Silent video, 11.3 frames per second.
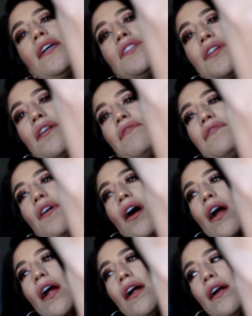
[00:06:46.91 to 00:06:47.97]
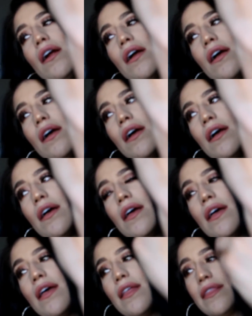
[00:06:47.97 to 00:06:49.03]
so far
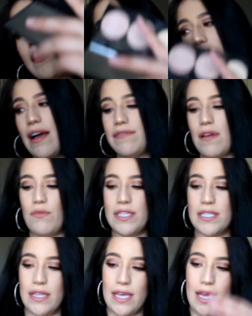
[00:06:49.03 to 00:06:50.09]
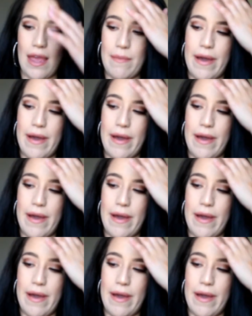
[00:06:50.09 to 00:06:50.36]
that have recently came